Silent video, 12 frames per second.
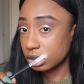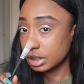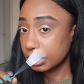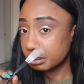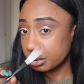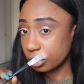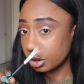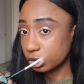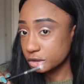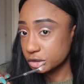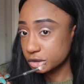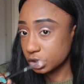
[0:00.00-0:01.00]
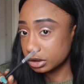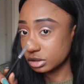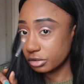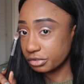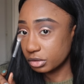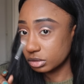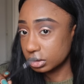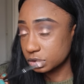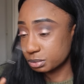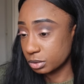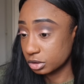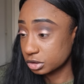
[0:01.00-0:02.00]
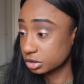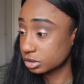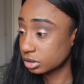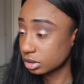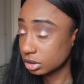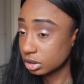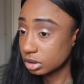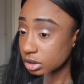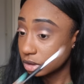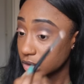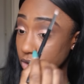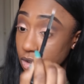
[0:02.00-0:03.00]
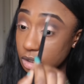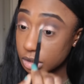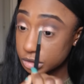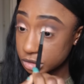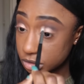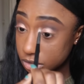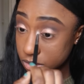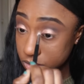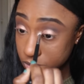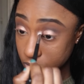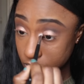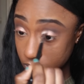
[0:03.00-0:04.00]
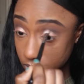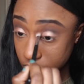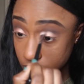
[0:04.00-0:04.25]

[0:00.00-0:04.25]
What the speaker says: a clean brush. There's nothing on this brush. I just